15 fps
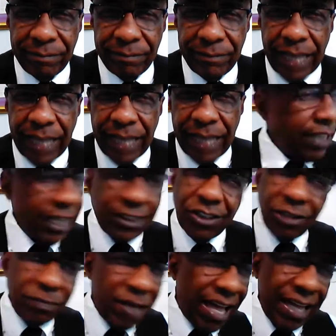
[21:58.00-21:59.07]
I took my
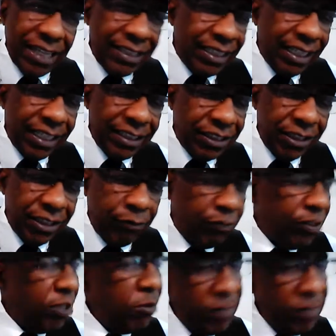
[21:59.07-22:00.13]
idea to Phil
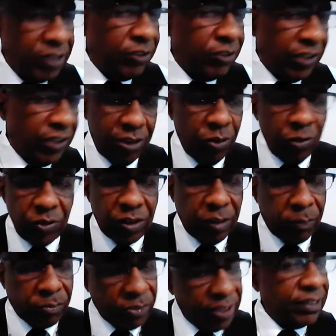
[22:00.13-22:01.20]
Mendelson, who's the
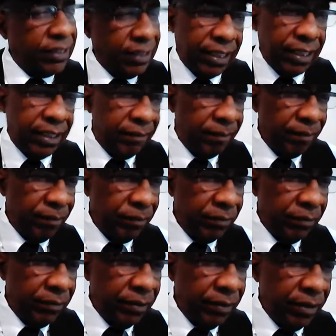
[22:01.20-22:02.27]
president
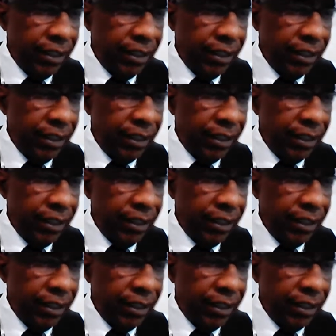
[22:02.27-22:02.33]
of the